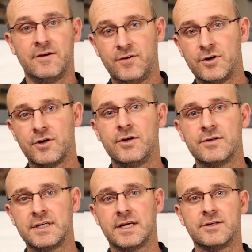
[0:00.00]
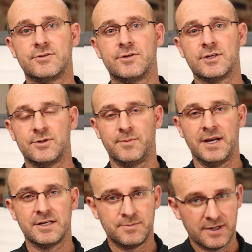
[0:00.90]
If you're using construction
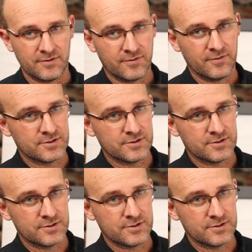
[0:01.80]
management